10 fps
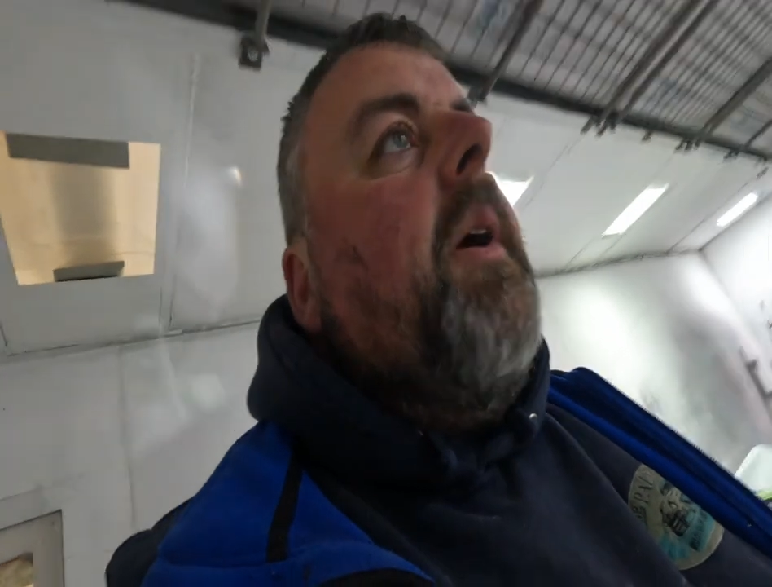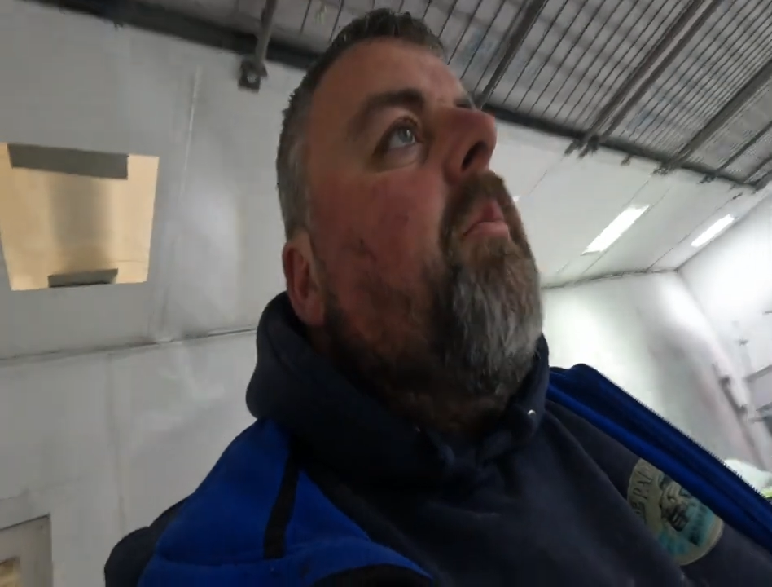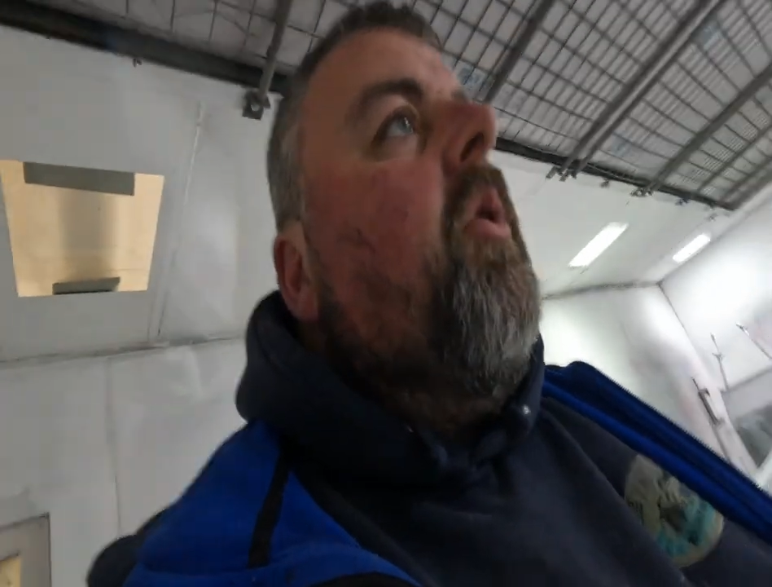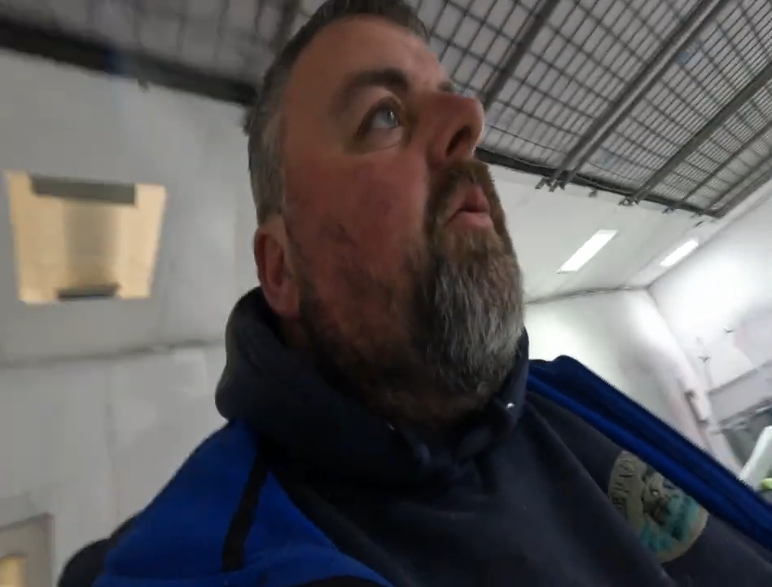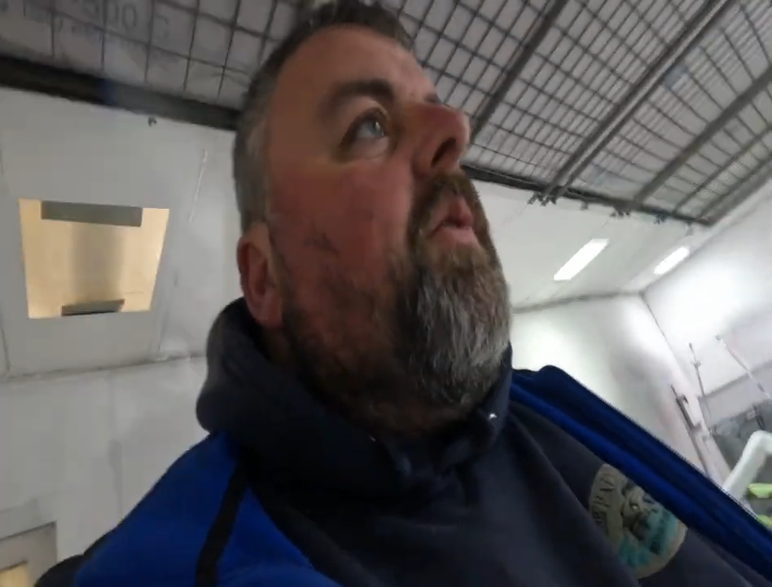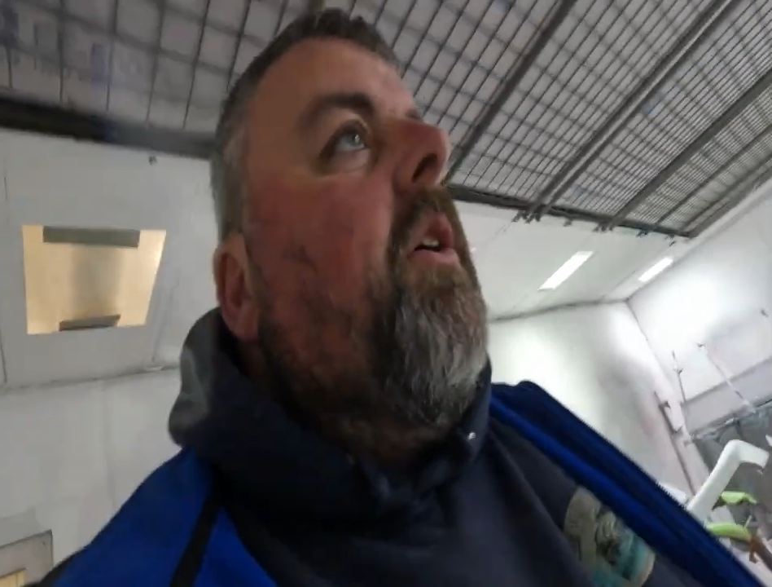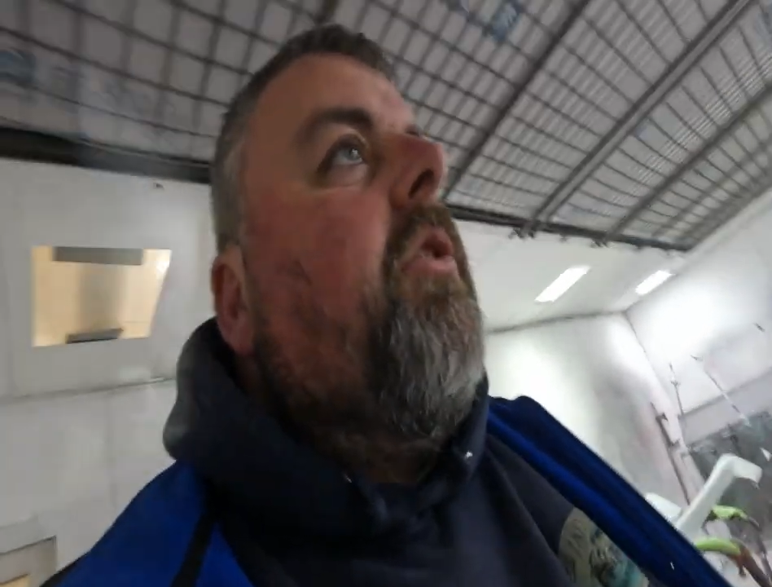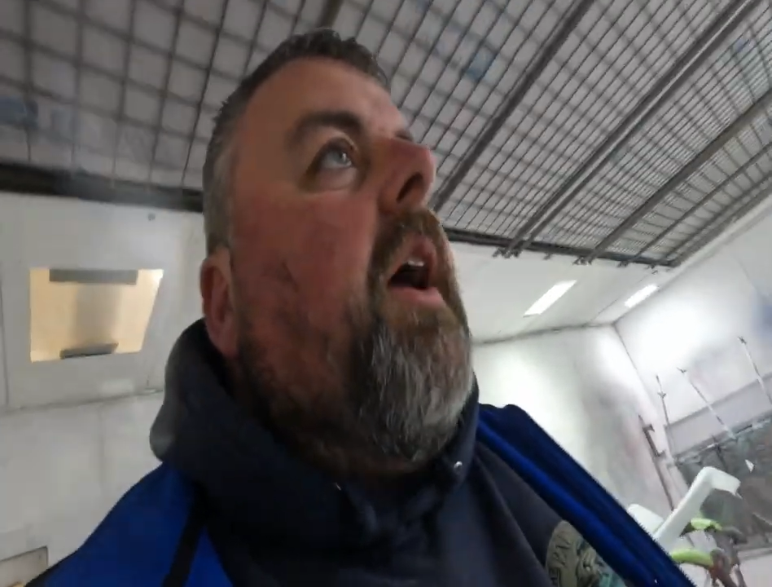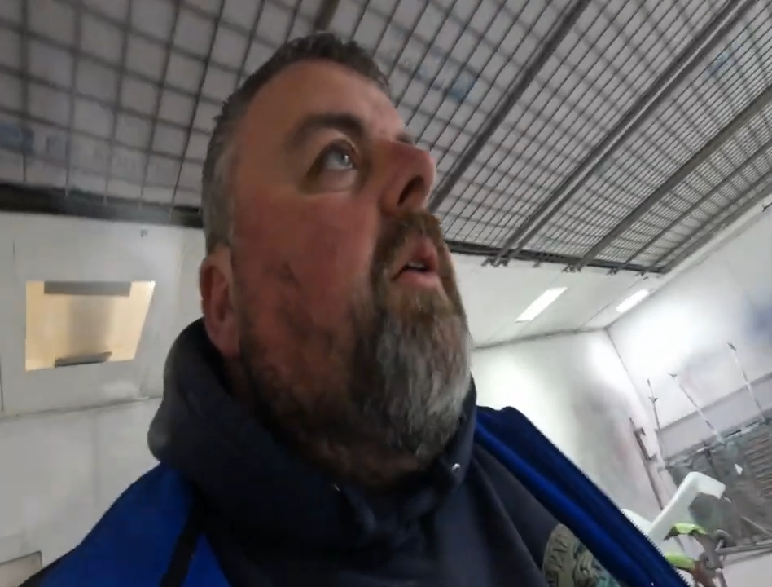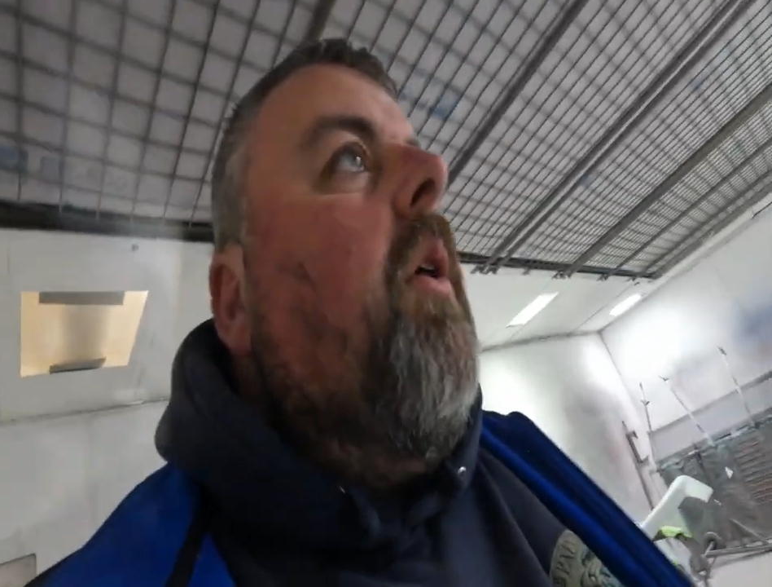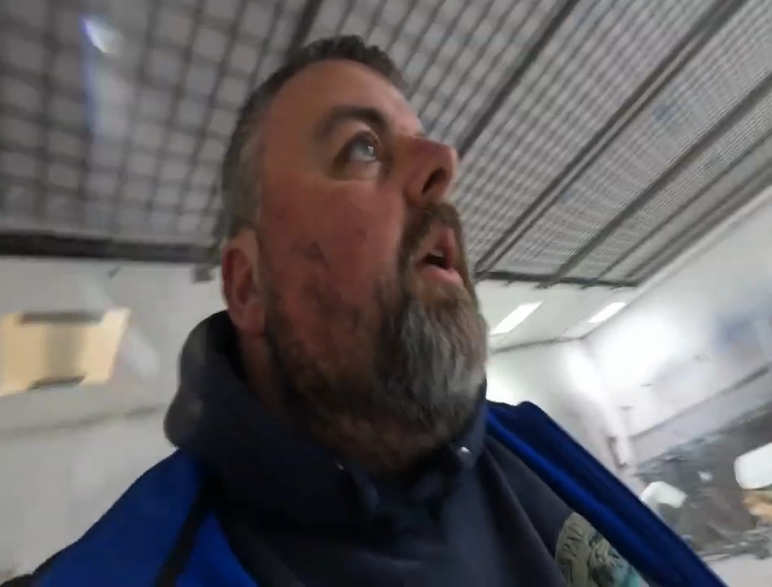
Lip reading: thing, put first coat